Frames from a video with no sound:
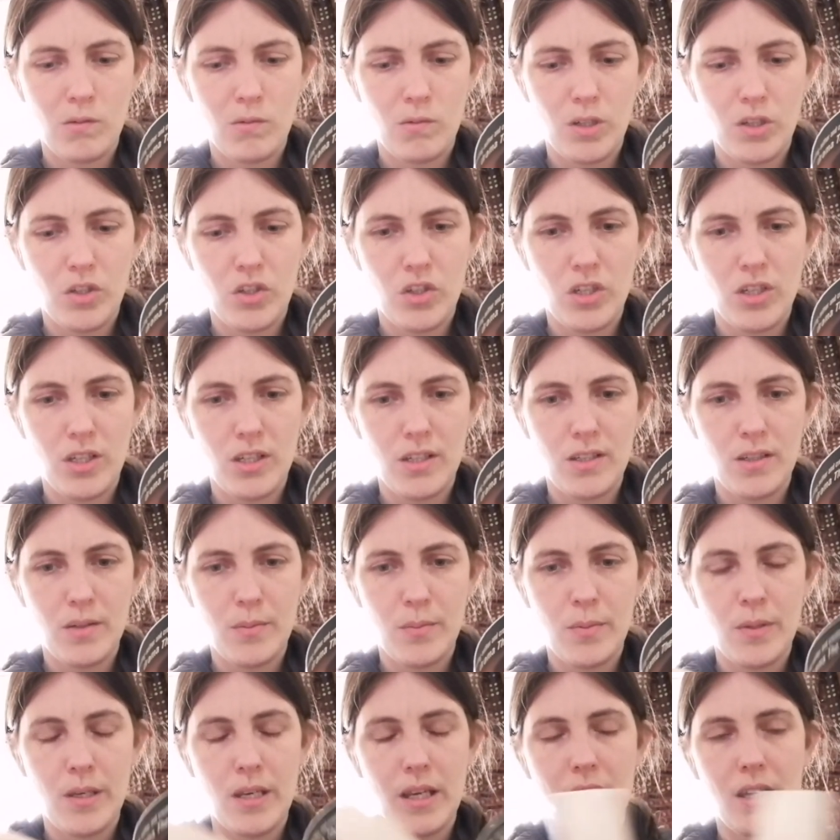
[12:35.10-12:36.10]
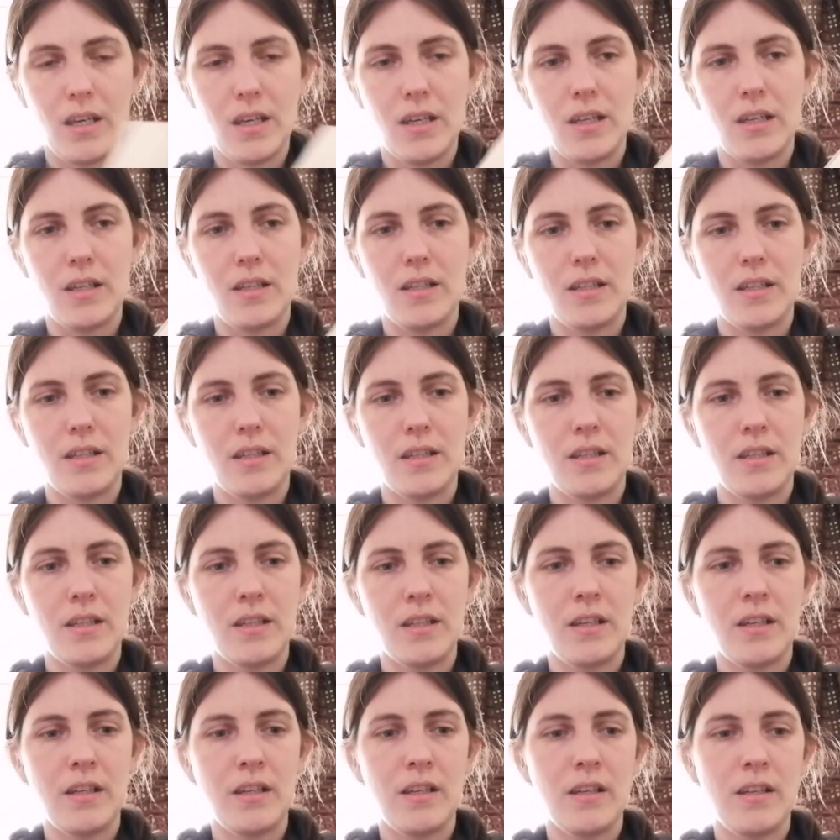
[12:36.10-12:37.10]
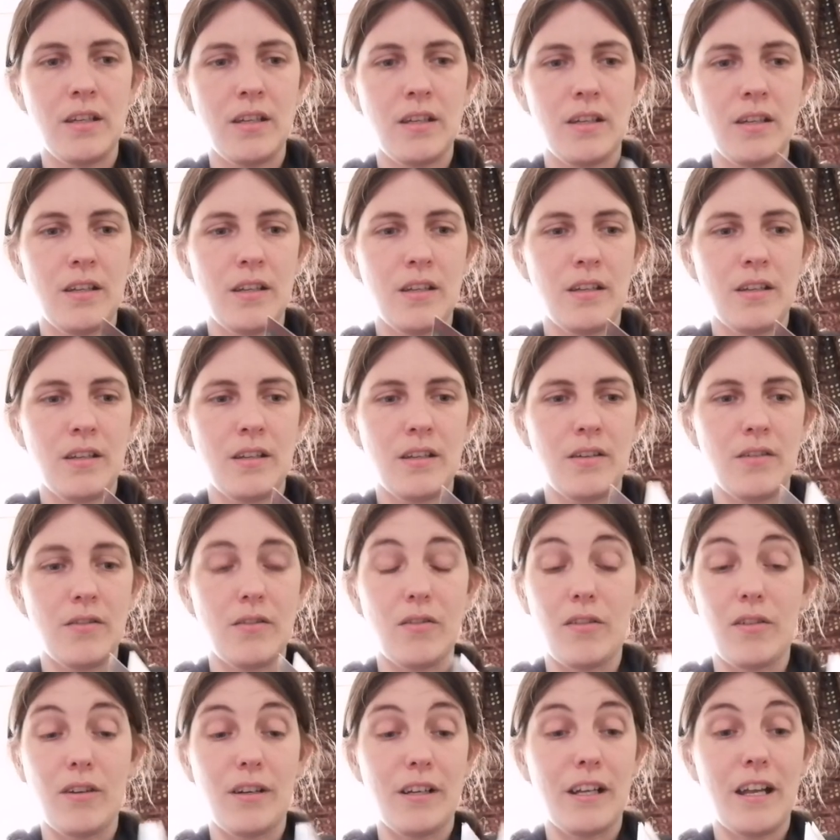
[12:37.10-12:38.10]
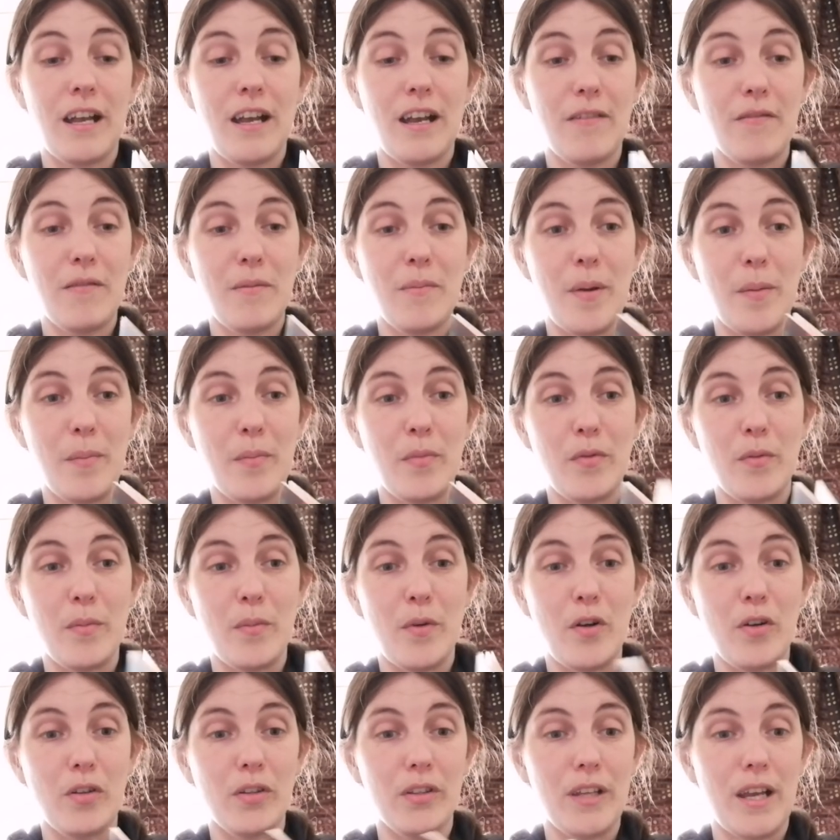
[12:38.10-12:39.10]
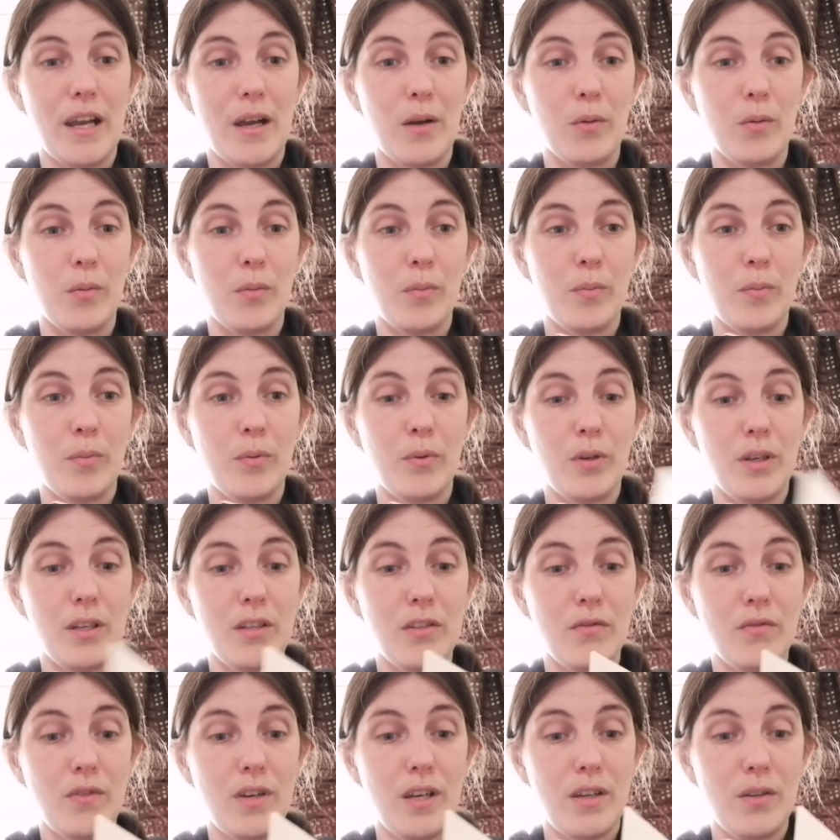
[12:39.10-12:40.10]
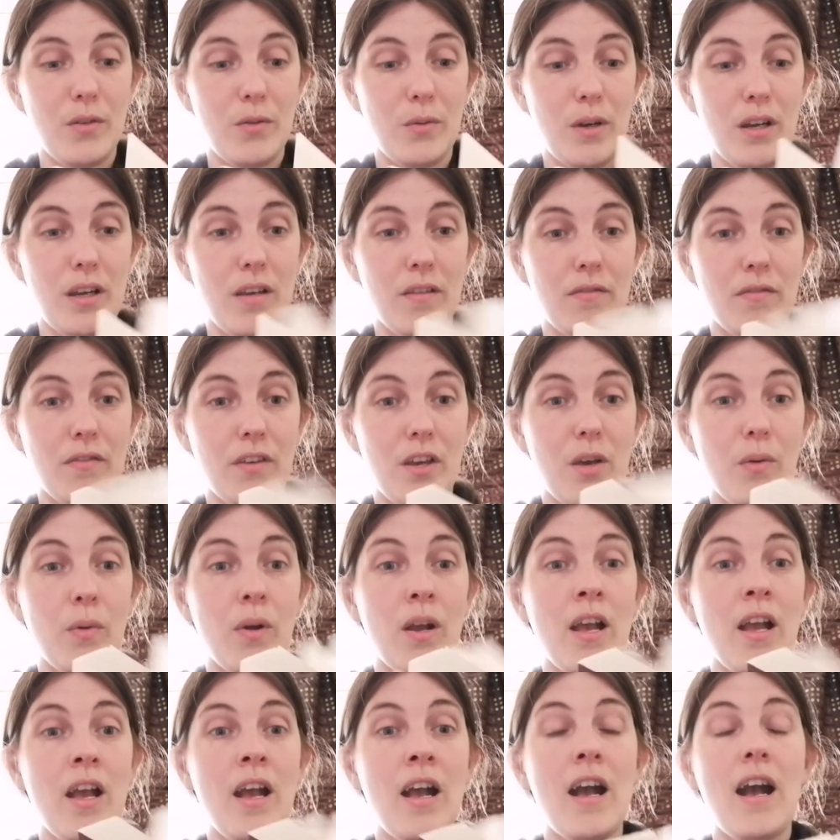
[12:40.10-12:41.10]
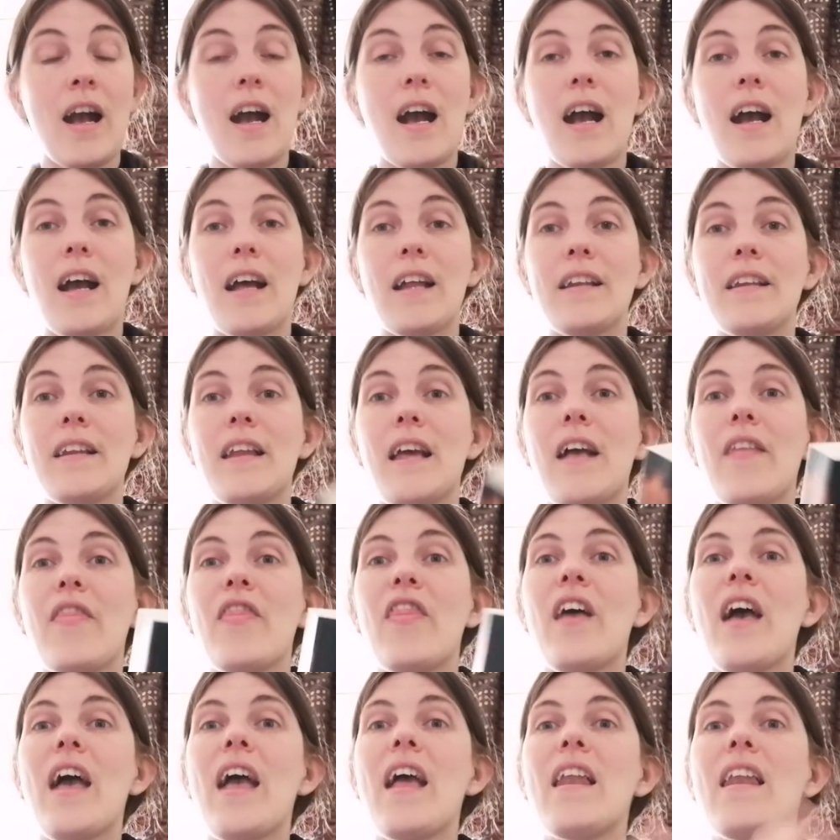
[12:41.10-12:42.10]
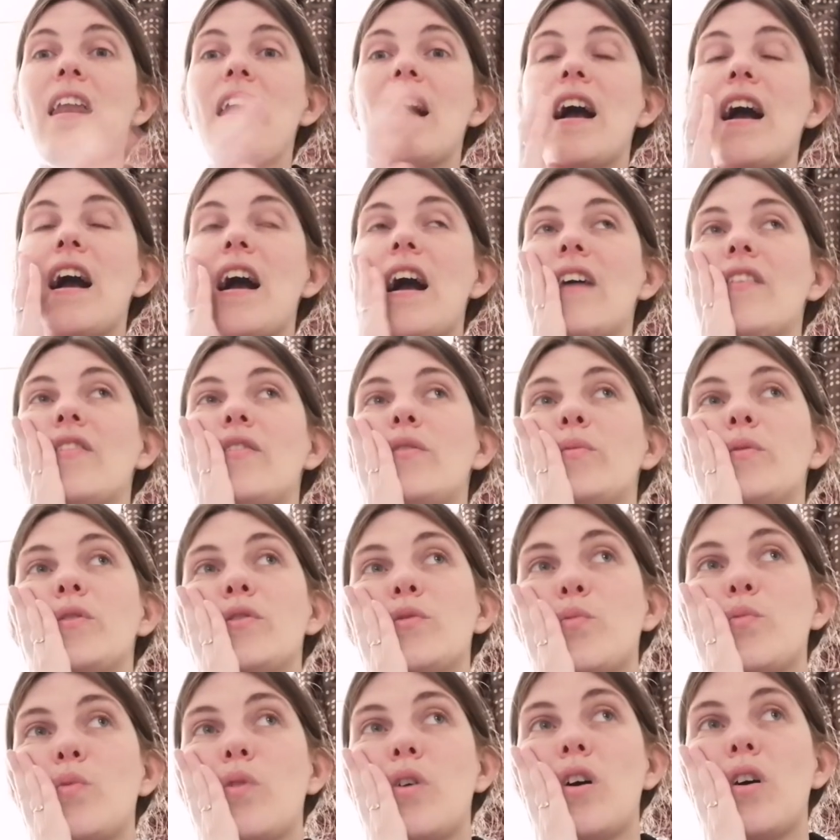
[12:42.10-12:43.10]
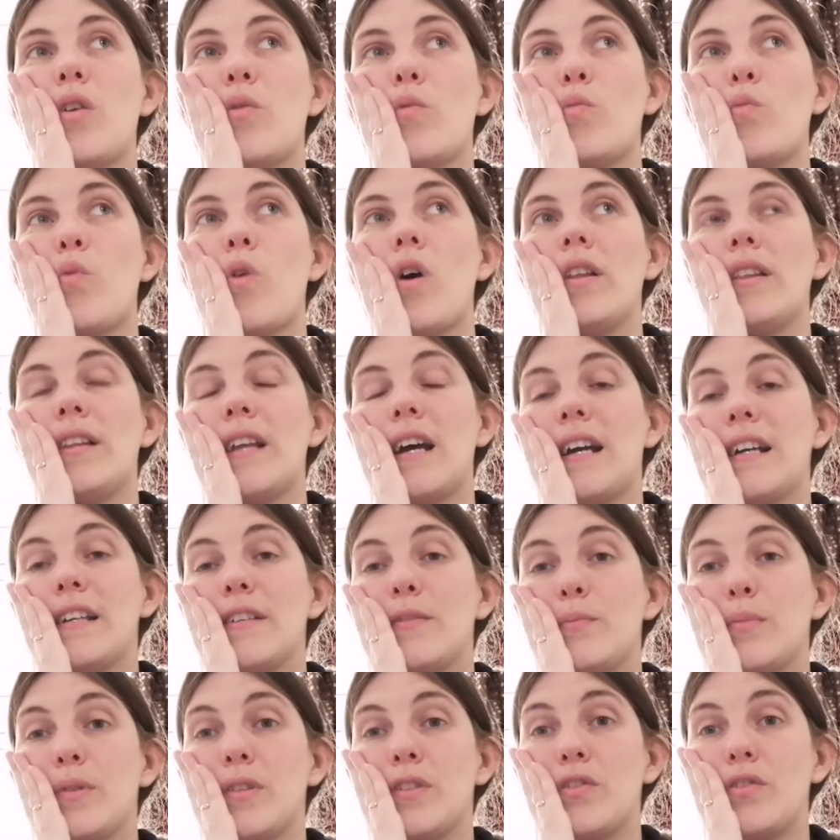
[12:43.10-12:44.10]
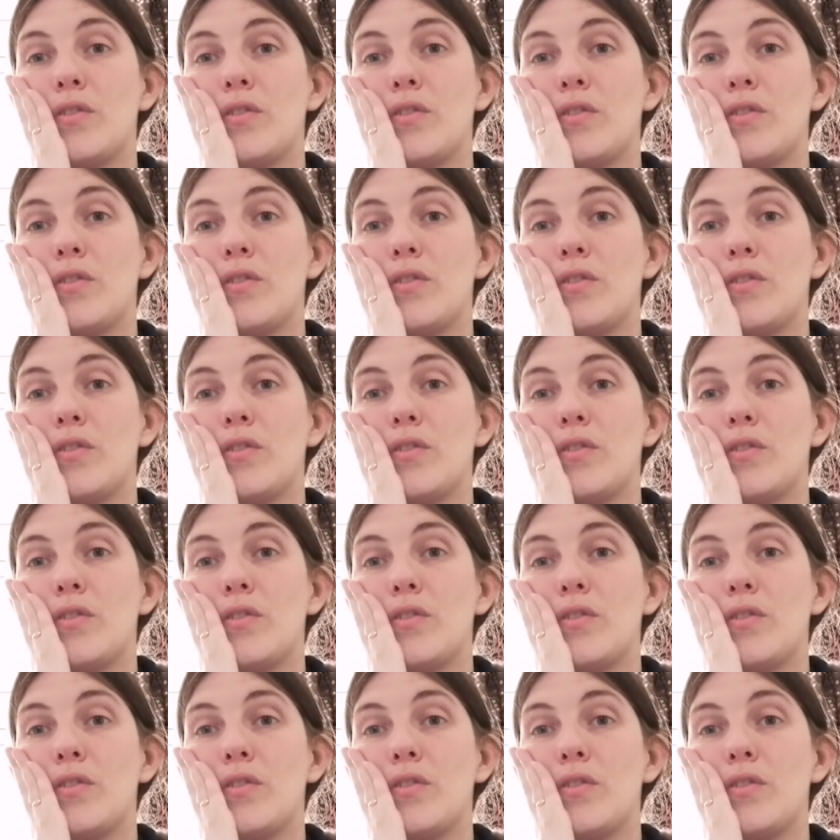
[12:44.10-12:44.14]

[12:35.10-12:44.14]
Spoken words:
When She Disappeared. Oh, I can't remember them all now, but he's written quite a few. And then there was one, What Lies